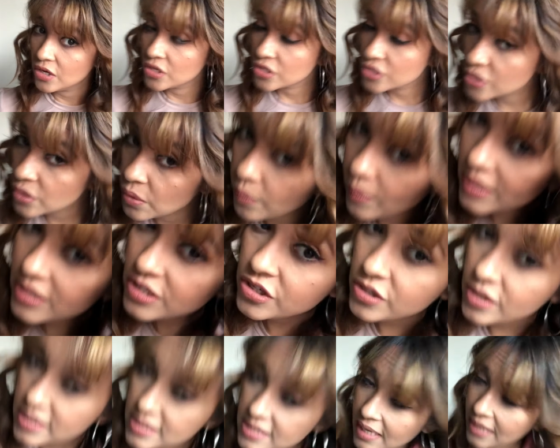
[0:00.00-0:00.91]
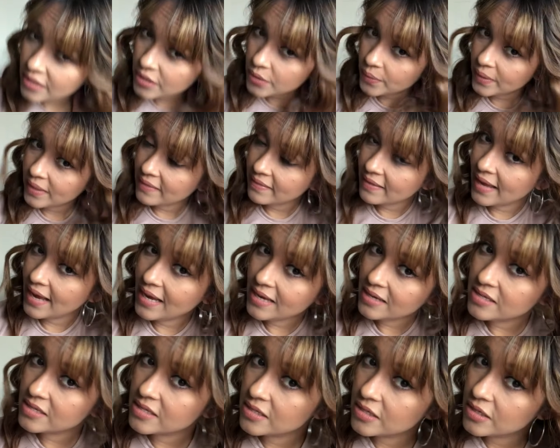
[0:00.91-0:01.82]
so once you're done doing
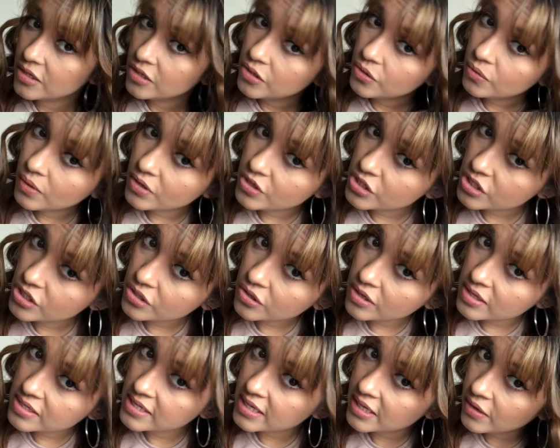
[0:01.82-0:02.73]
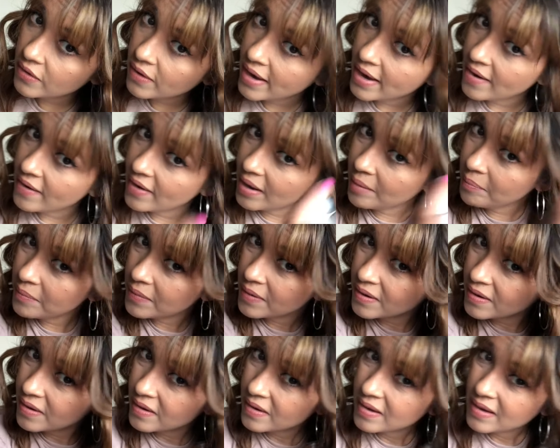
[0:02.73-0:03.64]
that, you are just gonna take your hair up
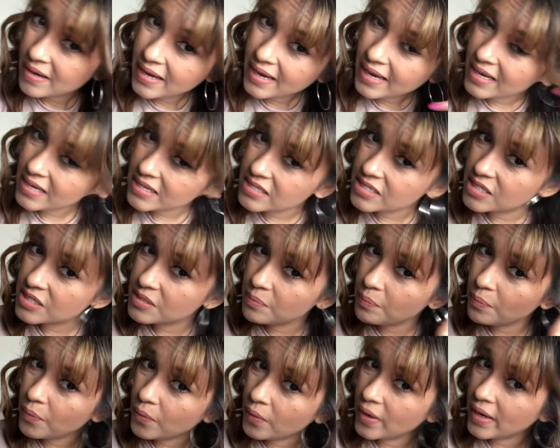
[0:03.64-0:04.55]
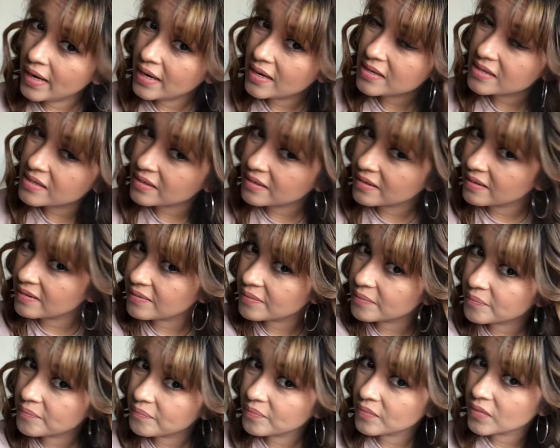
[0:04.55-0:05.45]
and spray it.
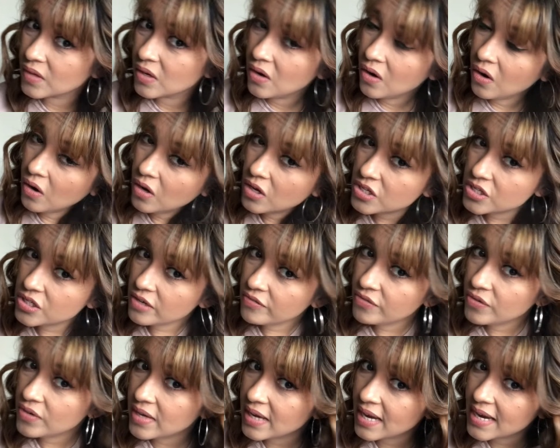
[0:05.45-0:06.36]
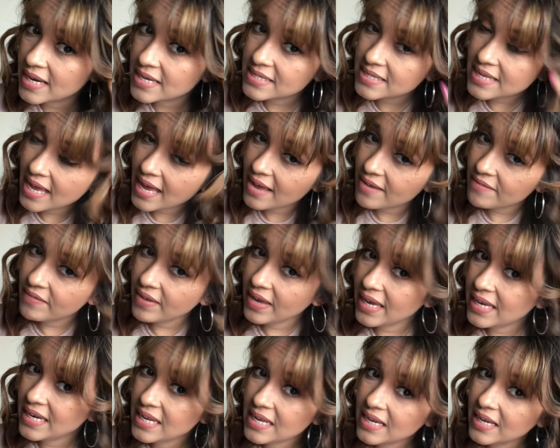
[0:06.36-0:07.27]
Also, if you guys have
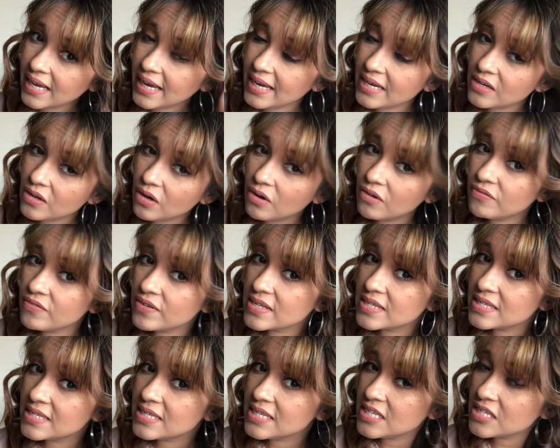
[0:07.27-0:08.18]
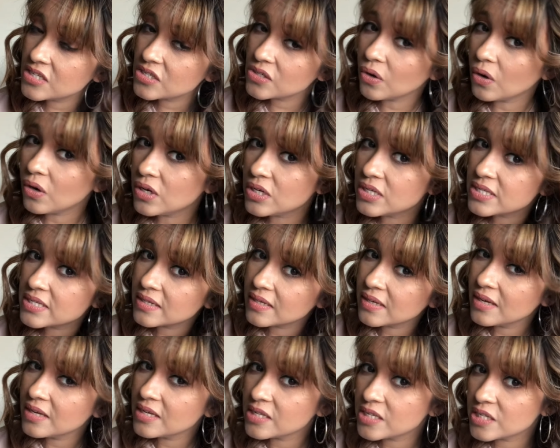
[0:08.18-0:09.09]
any kind of a sea salt
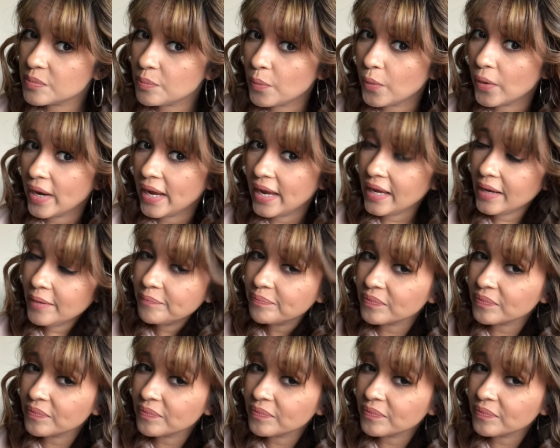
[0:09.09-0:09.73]
spray,